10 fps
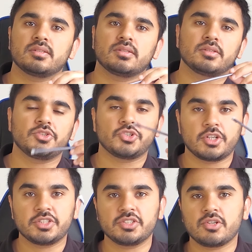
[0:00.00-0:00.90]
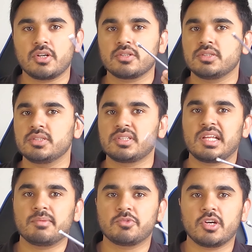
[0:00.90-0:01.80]
the charging dock on this
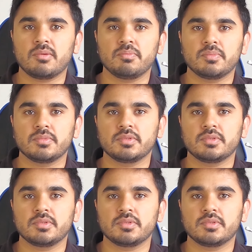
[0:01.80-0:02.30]
laptop